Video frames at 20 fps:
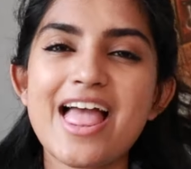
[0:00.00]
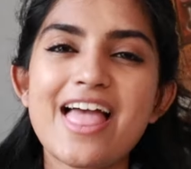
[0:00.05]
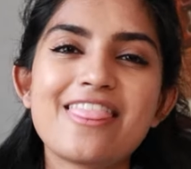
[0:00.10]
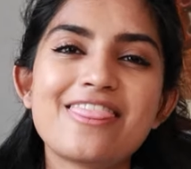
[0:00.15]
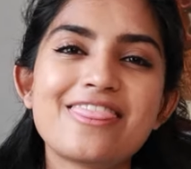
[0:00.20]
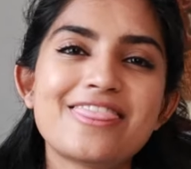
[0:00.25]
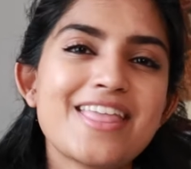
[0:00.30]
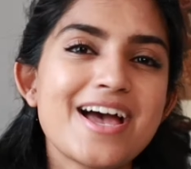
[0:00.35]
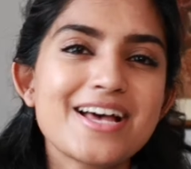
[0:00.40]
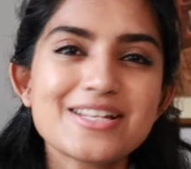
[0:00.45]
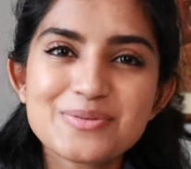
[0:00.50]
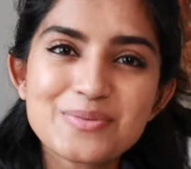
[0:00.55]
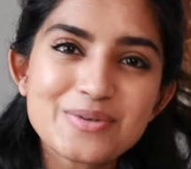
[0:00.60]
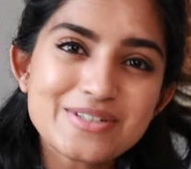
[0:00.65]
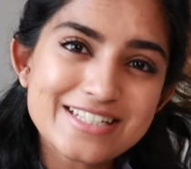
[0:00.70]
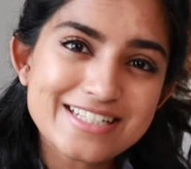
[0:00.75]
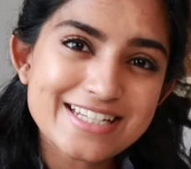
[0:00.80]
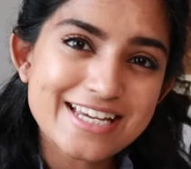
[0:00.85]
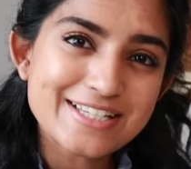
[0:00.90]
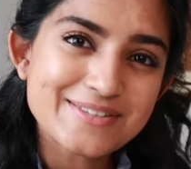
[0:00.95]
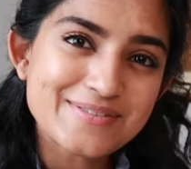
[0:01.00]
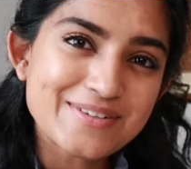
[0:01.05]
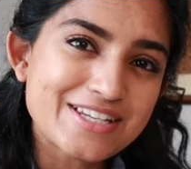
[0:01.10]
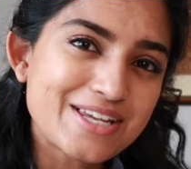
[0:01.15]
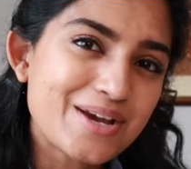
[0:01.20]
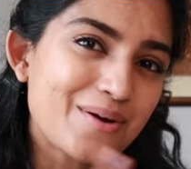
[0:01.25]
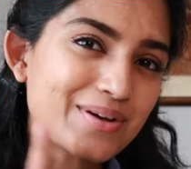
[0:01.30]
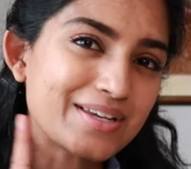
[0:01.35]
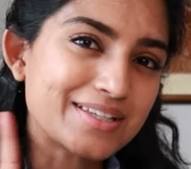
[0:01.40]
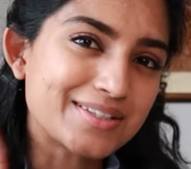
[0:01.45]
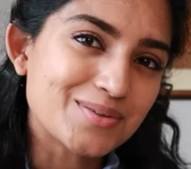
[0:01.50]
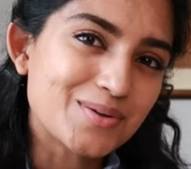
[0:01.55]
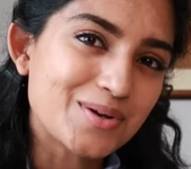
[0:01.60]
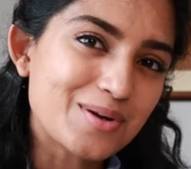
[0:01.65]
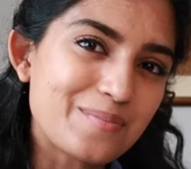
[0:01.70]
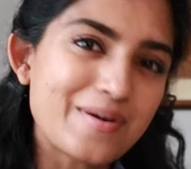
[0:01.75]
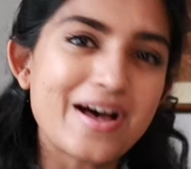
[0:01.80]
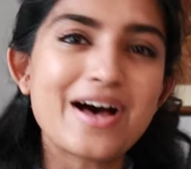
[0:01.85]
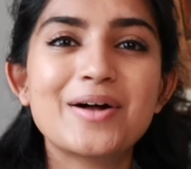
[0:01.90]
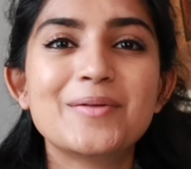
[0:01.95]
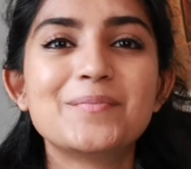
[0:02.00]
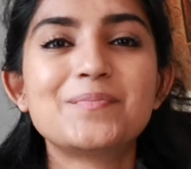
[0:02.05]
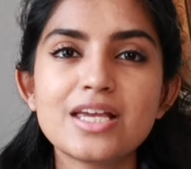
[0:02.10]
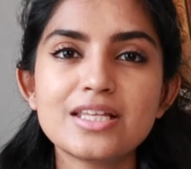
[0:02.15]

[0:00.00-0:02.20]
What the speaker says: And that's what today's video is all about.